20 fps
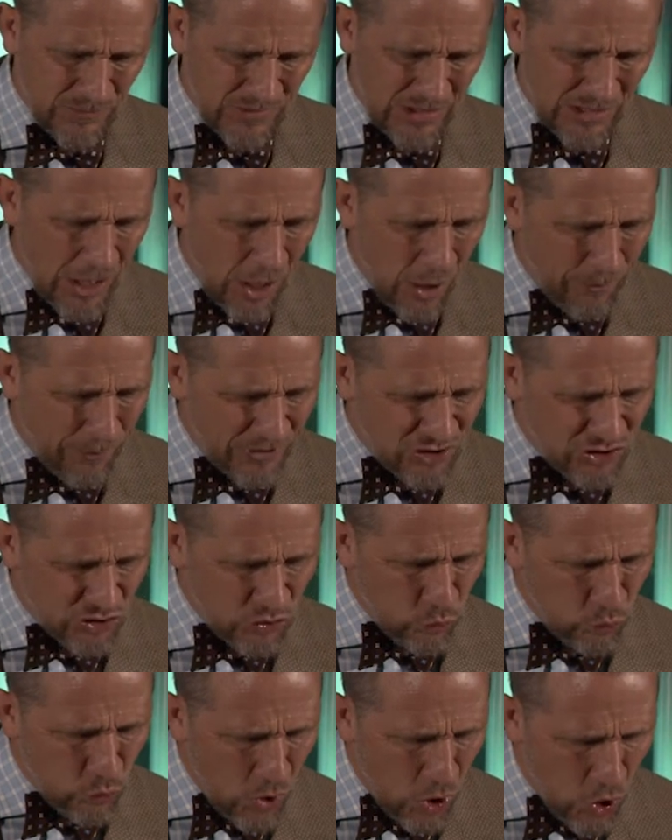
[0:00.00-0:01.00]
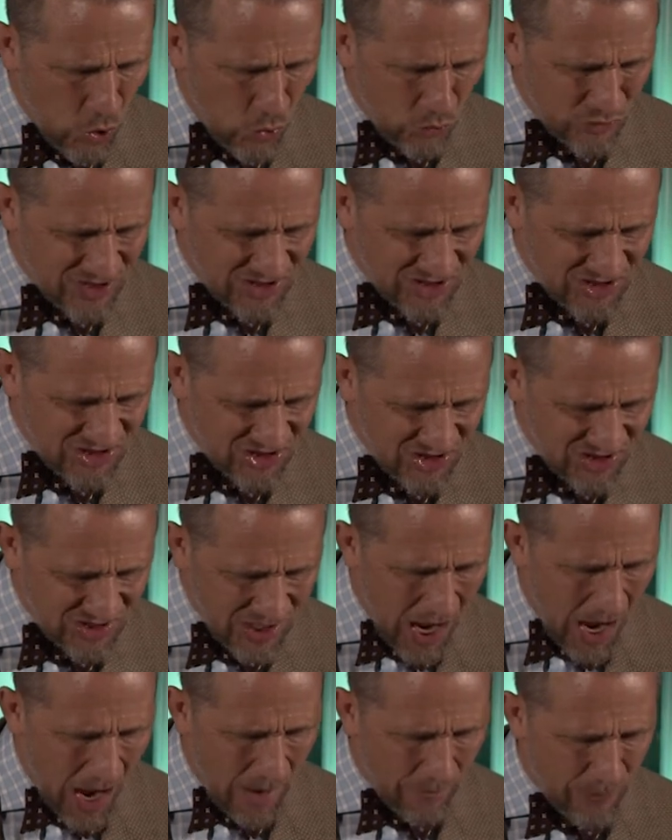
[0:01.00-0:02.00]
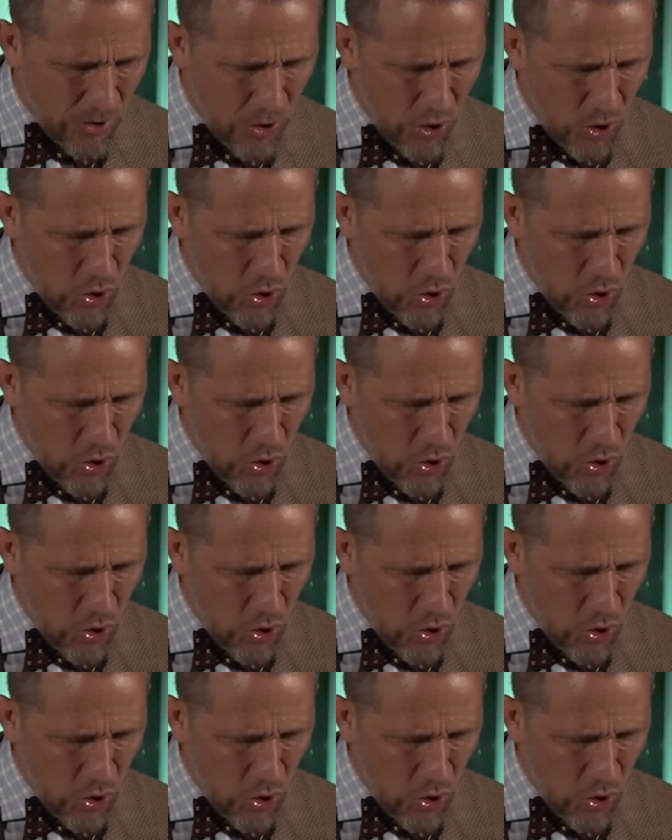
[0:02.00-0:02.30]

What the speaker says: And help us to stop